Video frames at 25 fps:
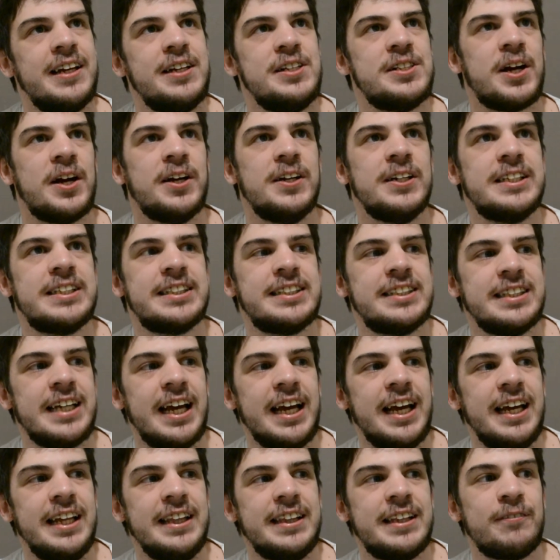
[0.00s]
jokes,
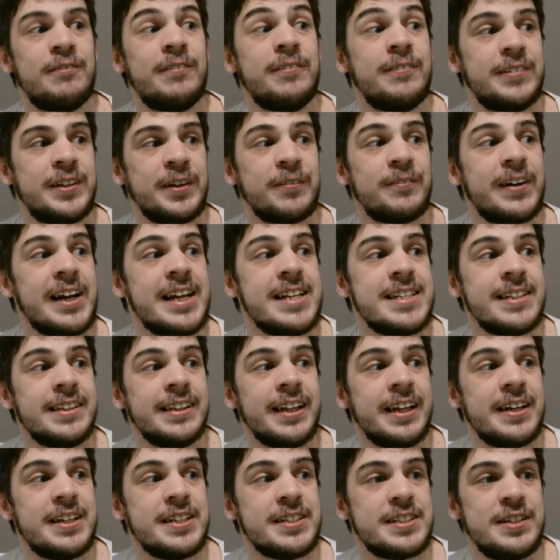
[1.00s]
the reason
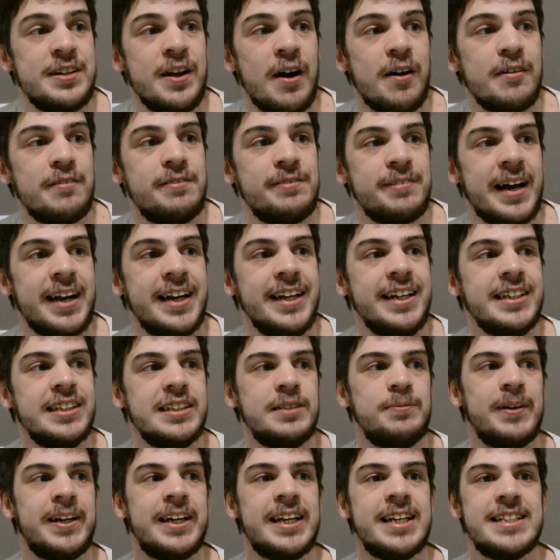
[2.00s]
that it's not funny is
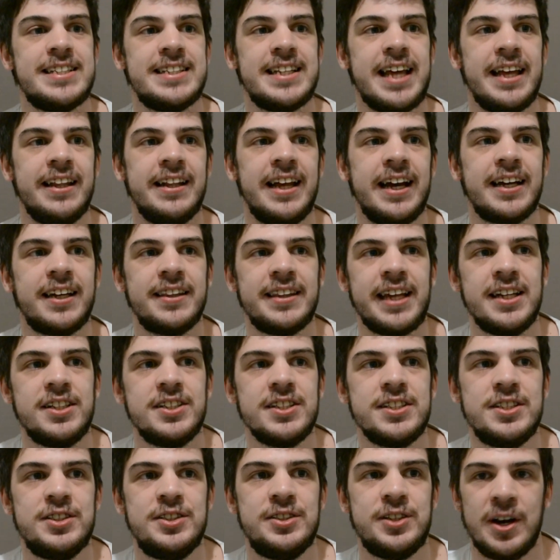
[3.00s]
because they
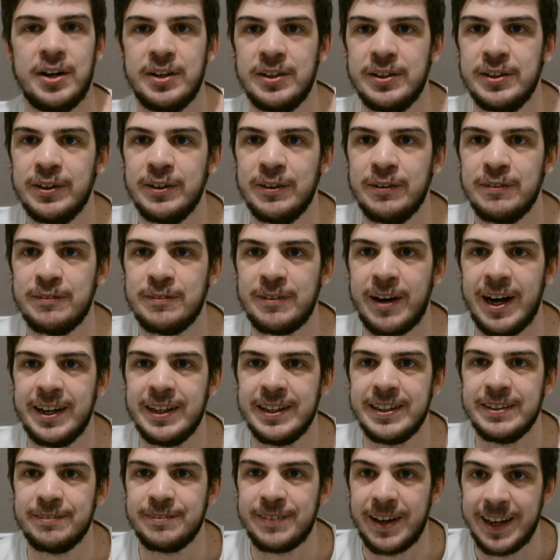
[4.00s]
just don't find it
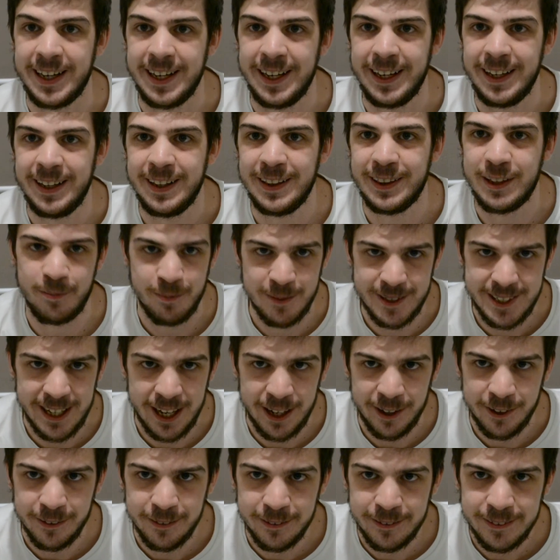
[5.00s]
funny
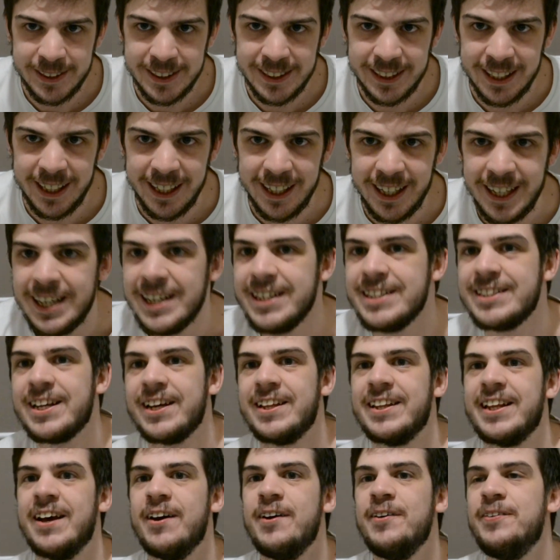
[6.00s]
themselves. So
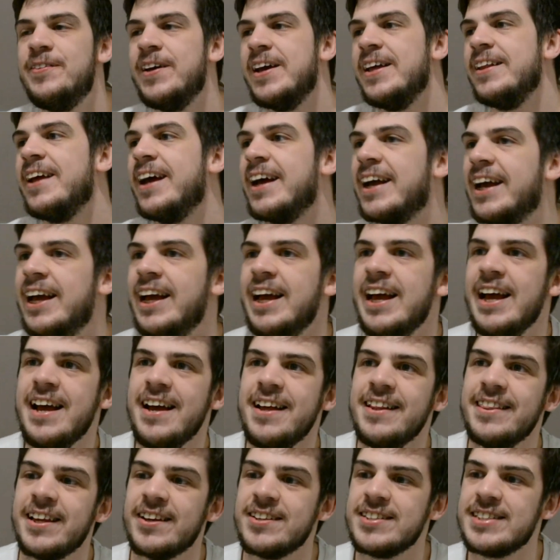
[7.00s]

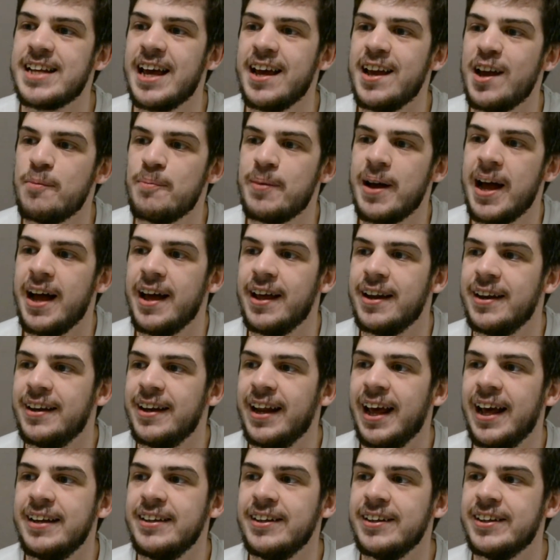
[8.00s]
they'll say a pun,
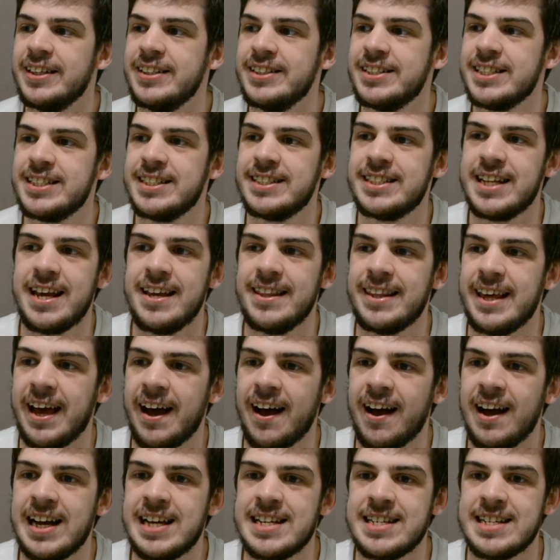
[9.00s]
and you can just see their
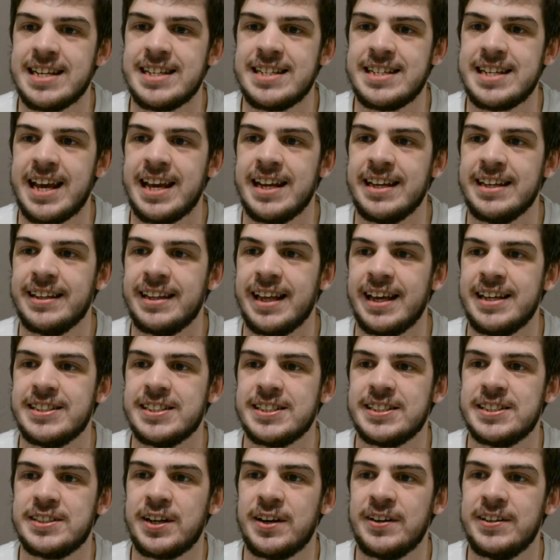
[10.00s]
eyes are dead. They
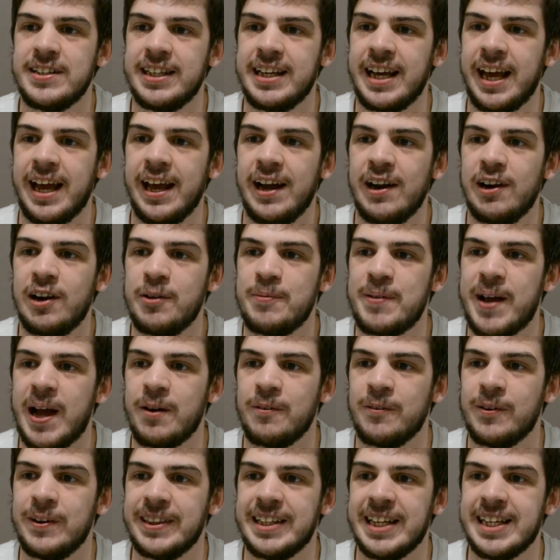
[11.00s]
just don't care about
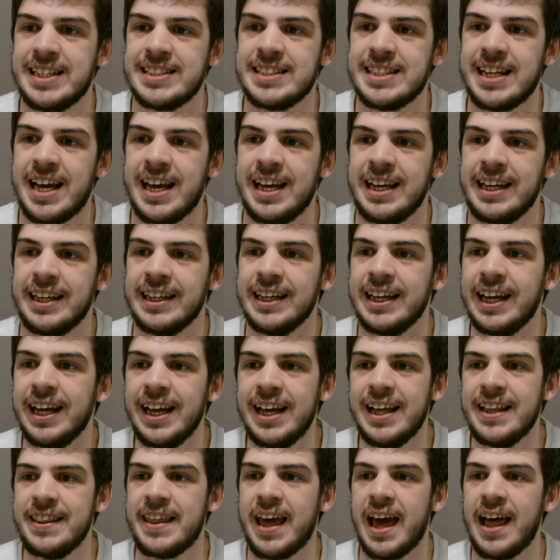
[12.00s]
what they're saying.
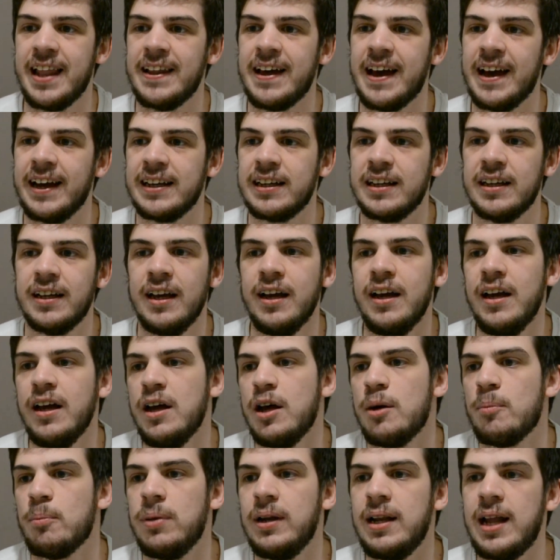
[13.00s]
They're like,
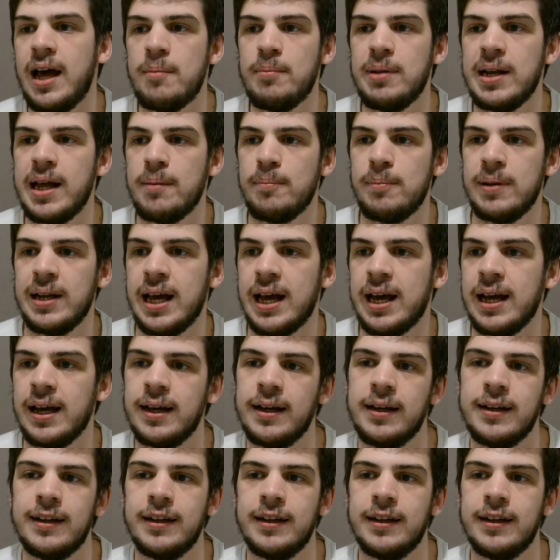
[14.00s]
blah blah blah,